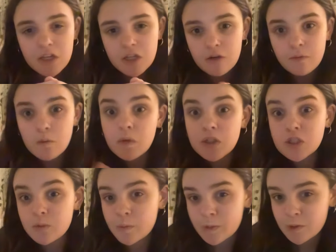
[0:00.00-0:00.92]
You know, if you want to
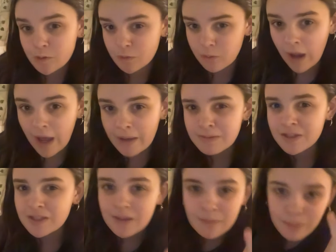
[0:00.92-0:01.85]
subscribe
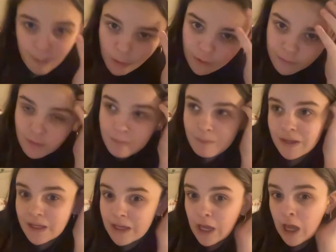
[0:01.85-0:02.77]
to see more from
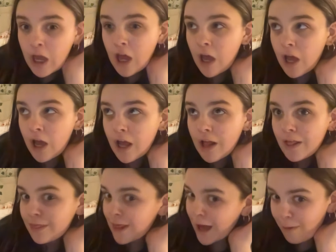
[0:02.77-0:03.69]
me,
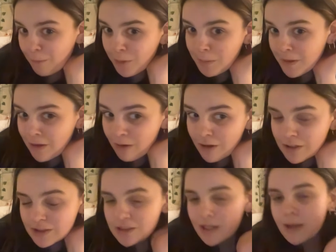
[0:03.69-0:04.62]
that would be
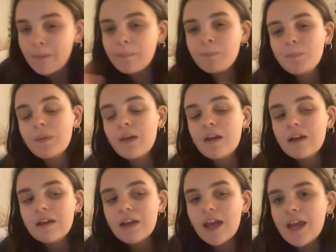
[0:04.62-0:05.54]
awesome.
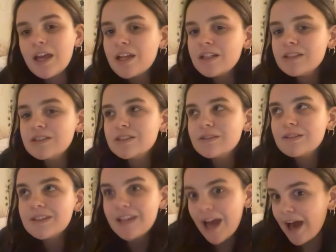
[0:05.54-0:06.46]
And
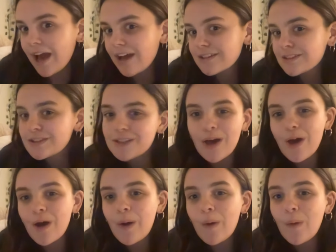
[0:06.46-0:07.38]
yeah,
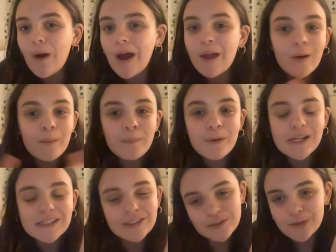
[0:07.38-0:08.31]
so I hope you
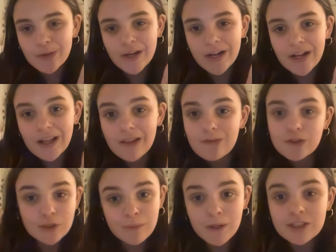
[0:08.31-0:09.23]
guys enjoyed. I love
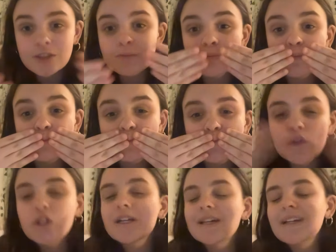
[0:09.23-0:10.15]
you so much.
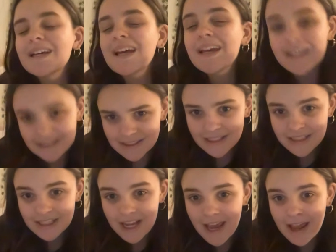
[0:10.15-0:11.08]

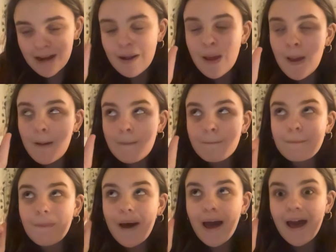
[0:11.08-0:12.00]
Kisses and
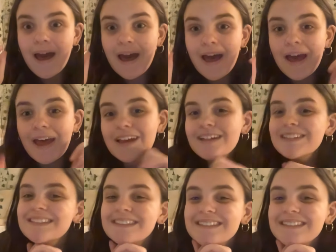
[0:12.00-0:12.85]
bye.